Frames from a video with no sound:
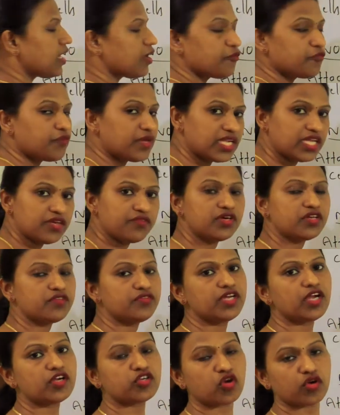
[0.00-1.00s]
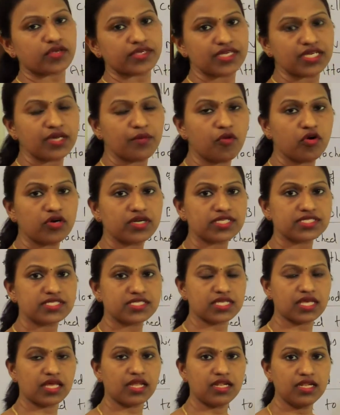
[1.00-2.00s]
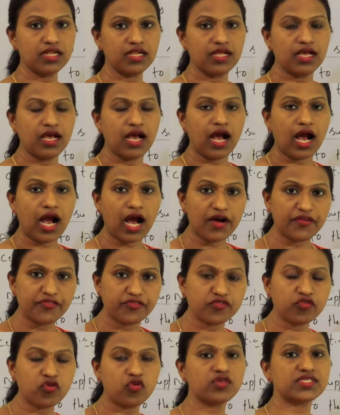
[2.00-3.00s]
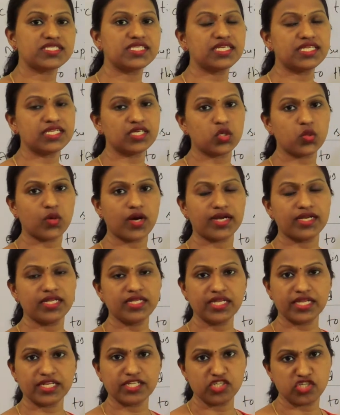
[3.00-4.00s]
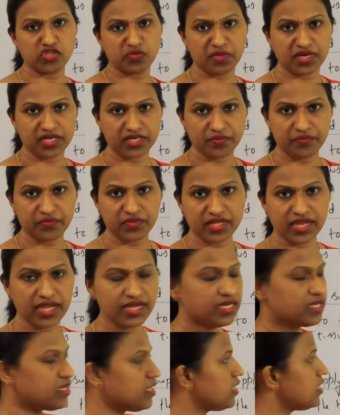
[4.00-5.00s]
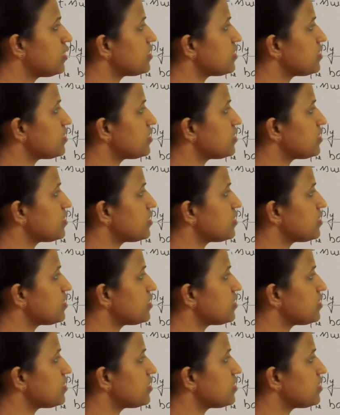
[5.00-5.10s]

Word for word: Whenever we are talking about a cell, of course they require a nourishment, right?